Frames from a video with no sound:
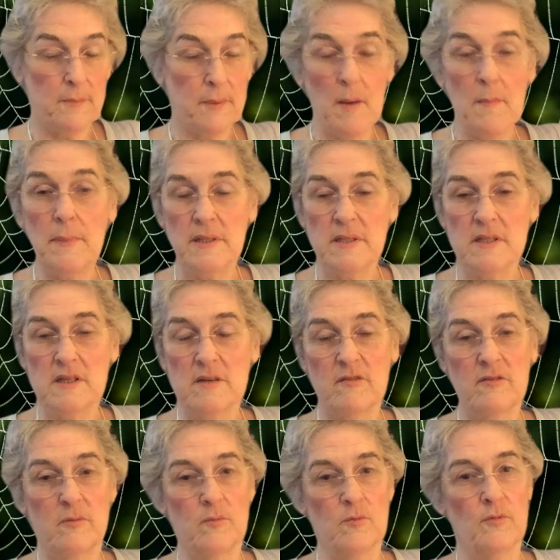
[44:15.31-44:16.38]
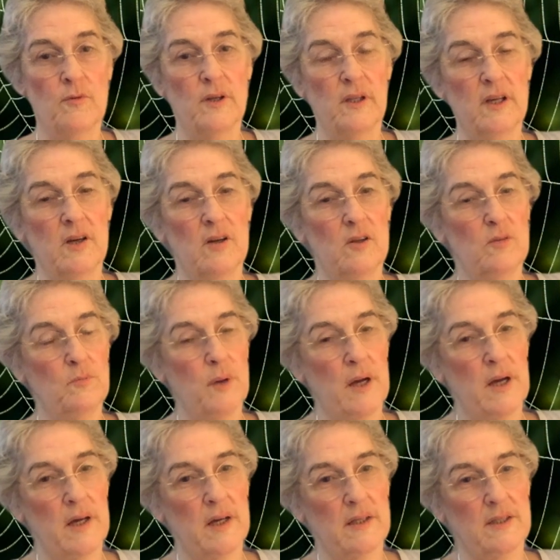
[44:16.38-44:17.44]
up and some of them really hold back.